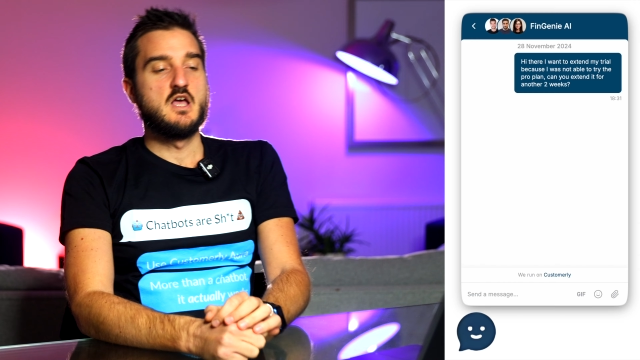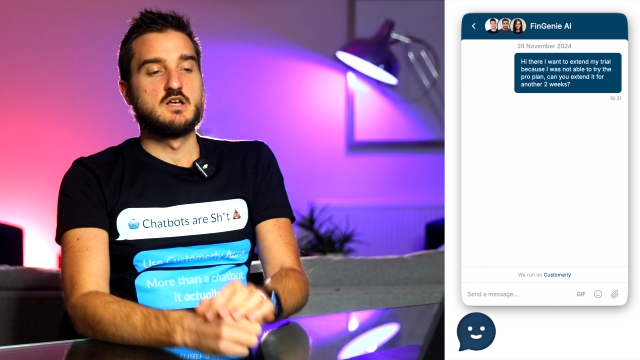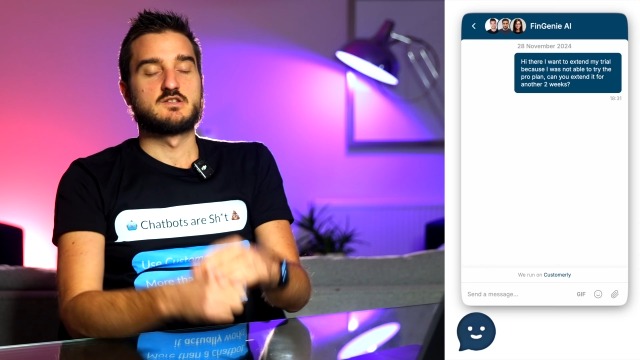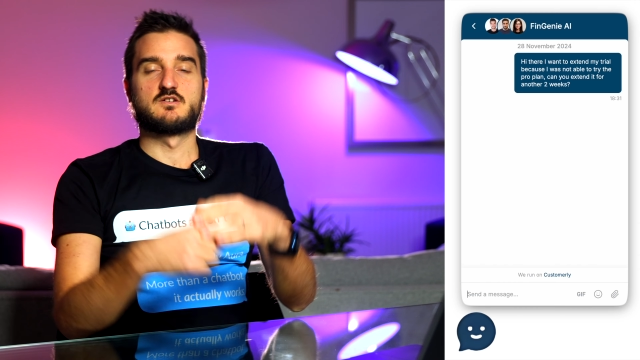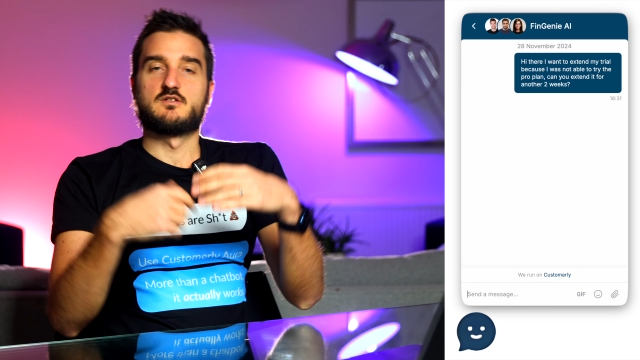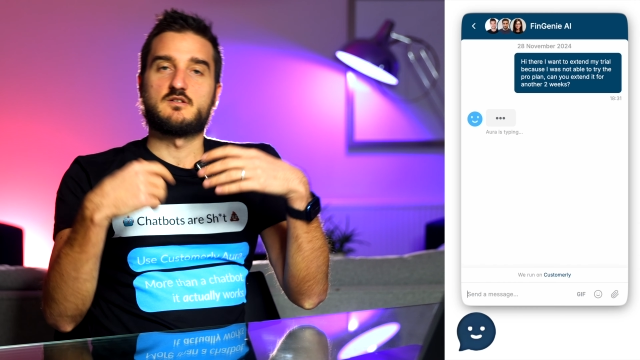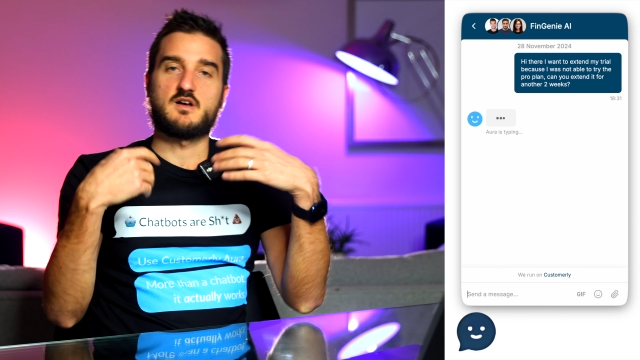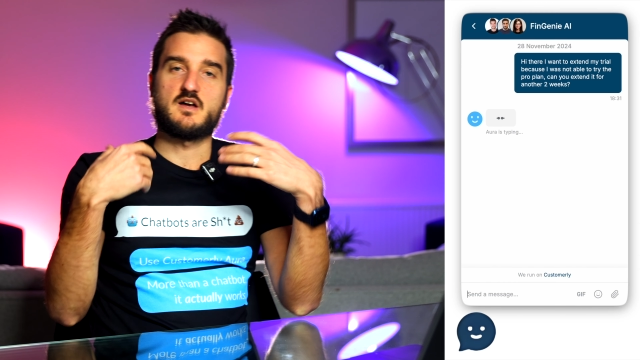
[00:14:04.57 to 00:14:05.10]

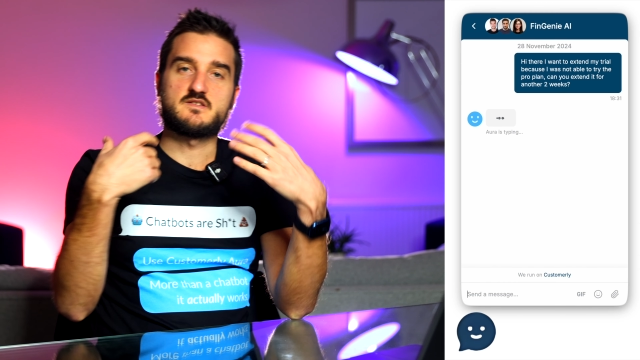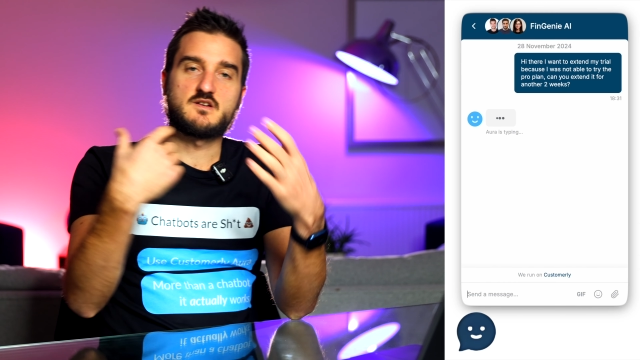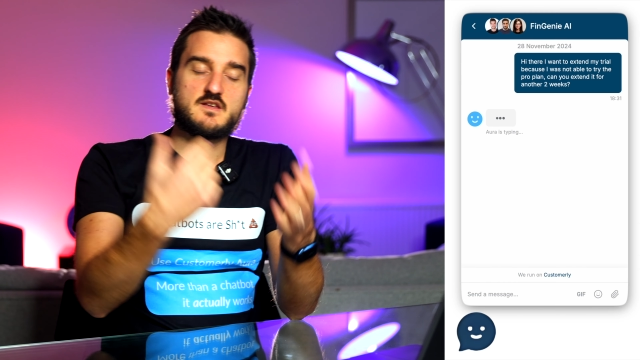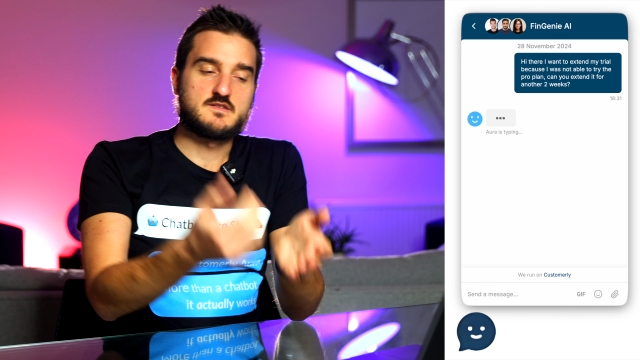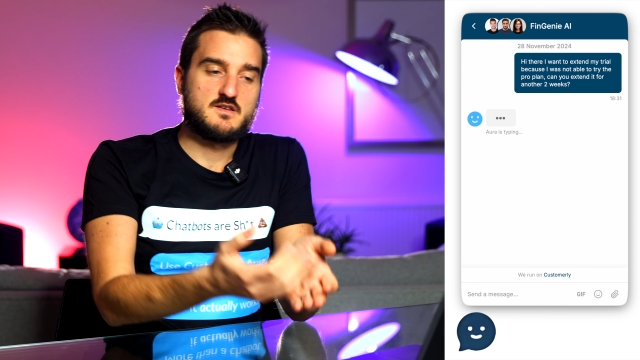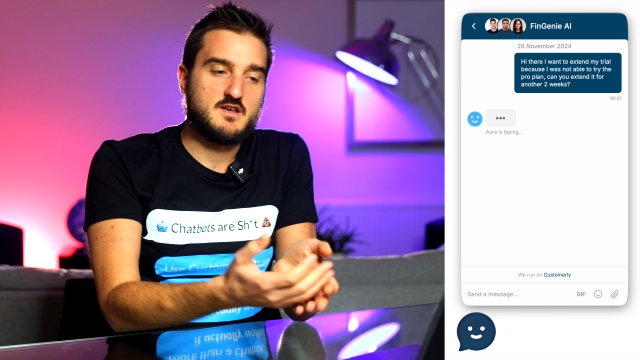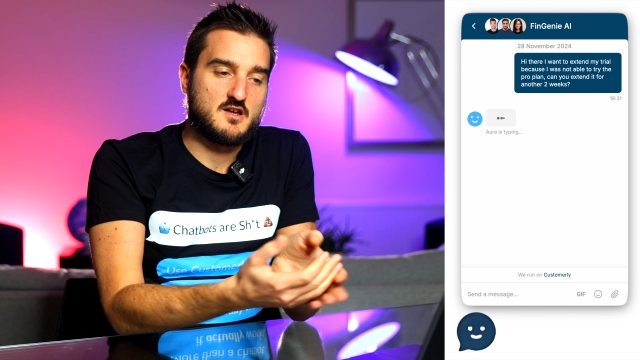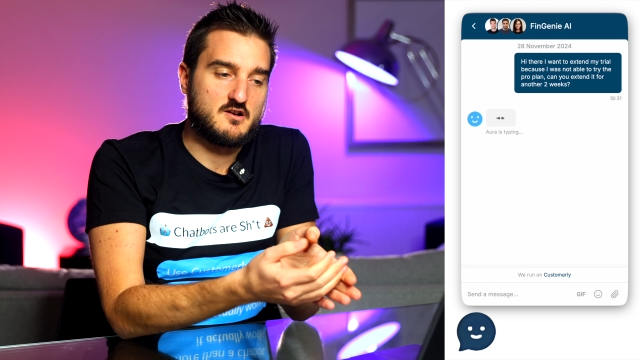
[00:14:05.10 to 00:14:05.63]
So as you
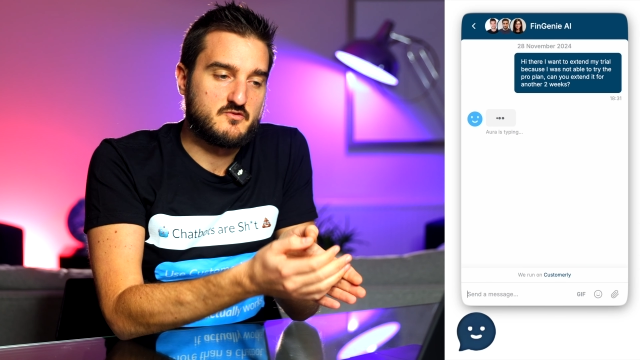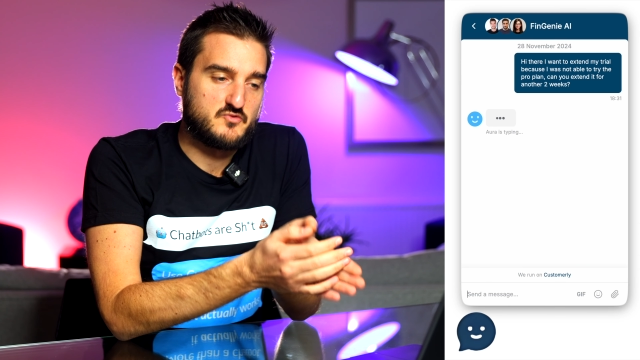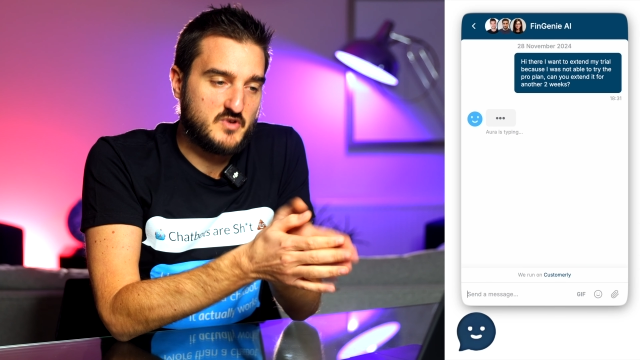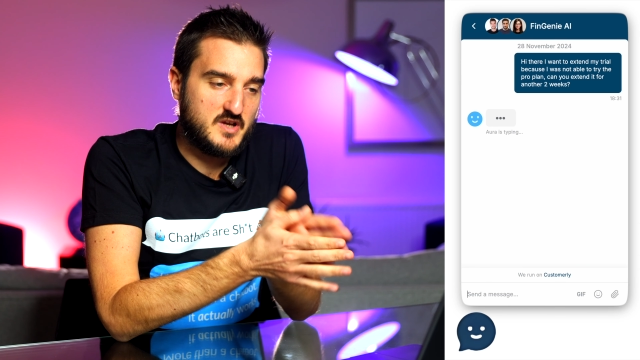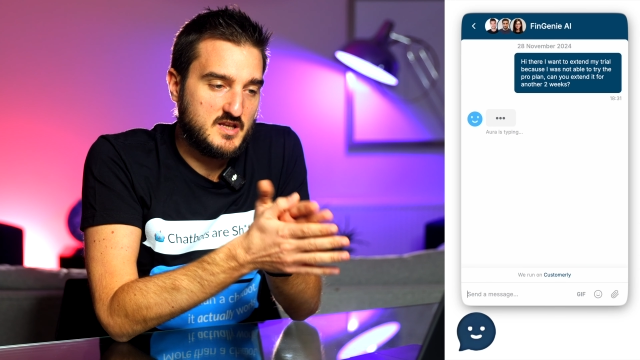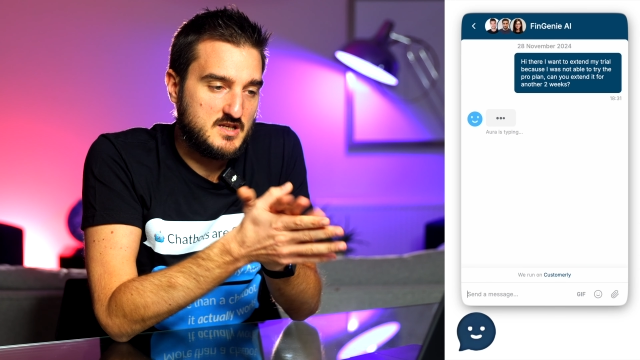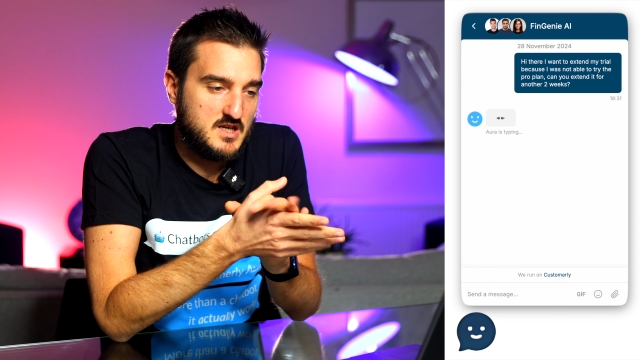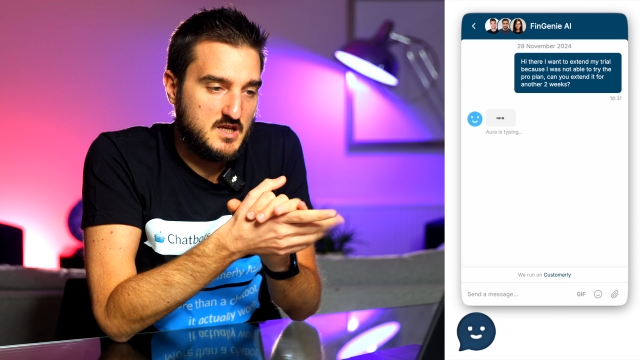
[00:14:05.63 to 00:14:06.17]
can see, I've
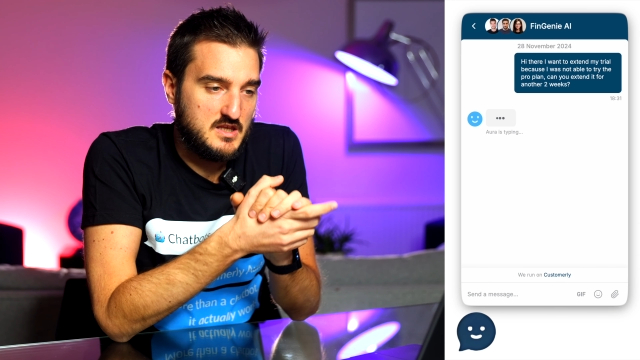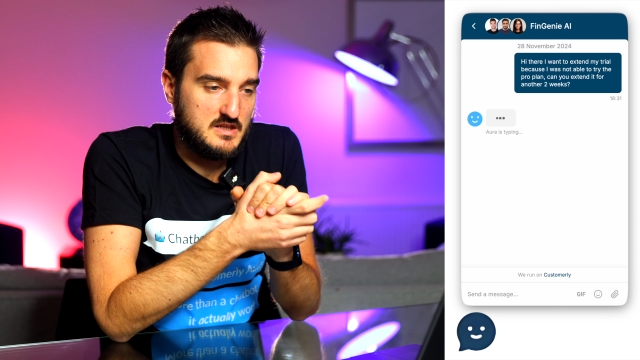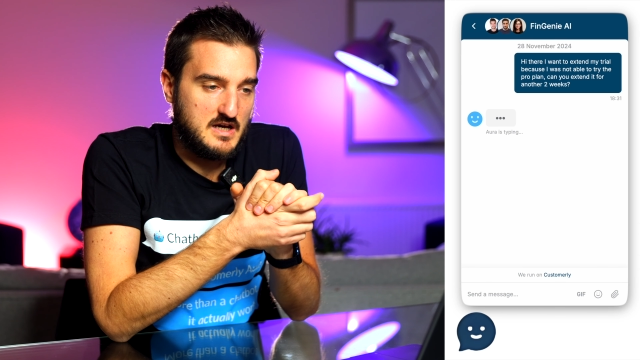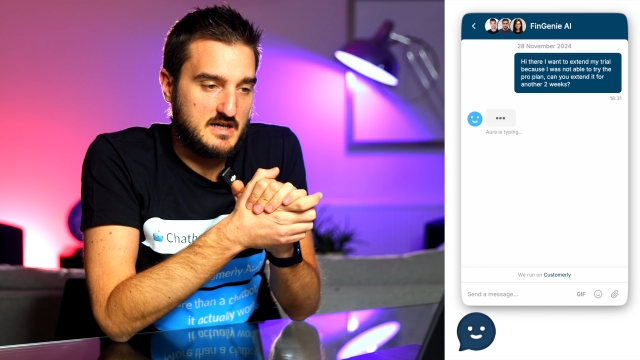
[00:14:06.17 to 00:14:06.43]
already